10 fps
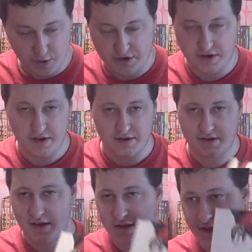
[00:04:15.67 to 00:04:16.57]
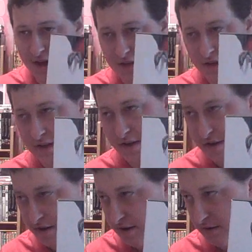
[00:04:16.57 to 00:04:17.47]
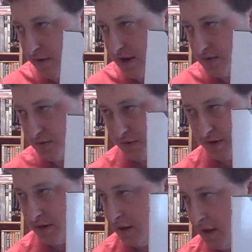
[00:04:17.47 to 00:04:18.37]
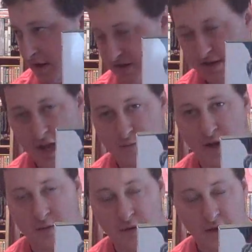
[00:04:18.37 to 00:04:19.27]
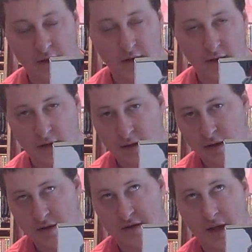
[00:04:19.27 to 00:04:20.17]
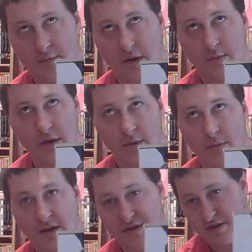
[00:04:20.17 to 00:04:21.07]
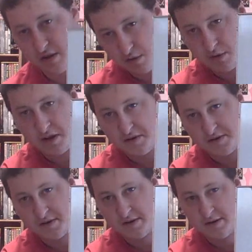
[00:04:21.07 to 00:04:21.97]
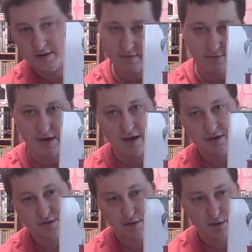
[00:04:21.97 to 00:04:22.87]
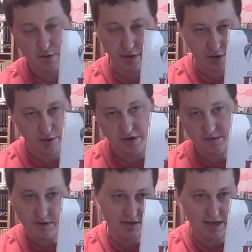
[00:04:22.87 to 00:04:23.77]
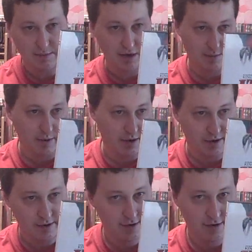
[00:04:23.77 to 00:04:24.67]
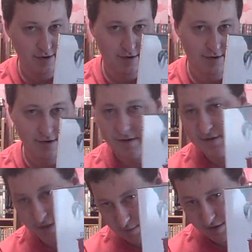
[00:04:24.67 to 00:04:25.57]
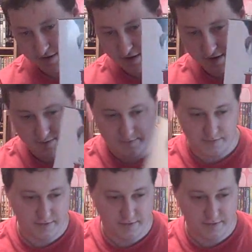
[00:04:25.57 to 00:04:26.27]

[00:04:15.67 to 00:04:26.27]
which is kind of like a, a cross between Stand By Me, Stand By Me meets The Goonies, kind of sort of, or The Goonies meets Stand By Me, something like that.